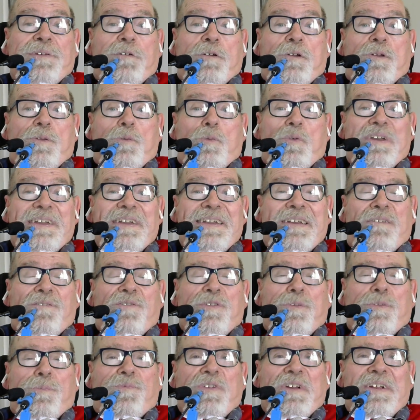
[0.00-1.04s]
Although I
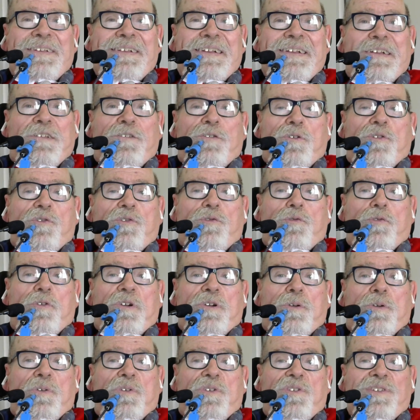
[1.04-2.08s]
have some financial
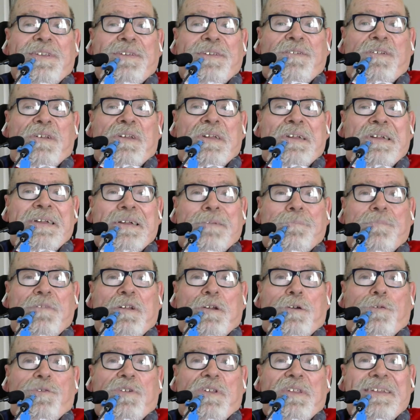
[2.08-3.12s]
struggles, I'm
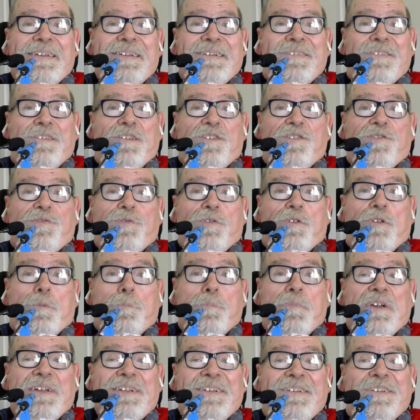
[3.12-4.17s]
not really in this for the
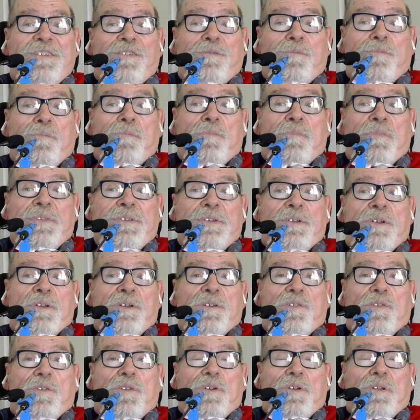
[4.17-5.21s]
money.
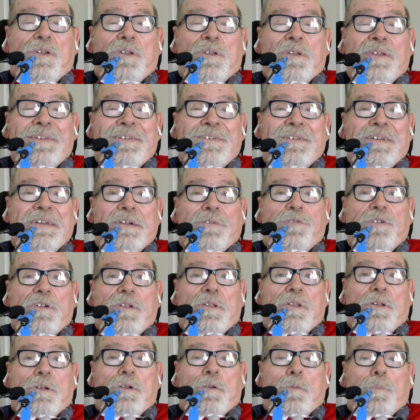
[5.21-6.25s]
Still,
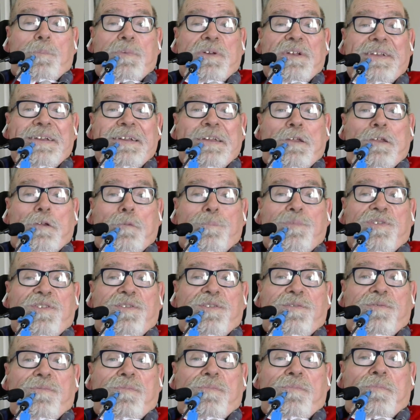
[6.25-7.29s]
every little bit helps.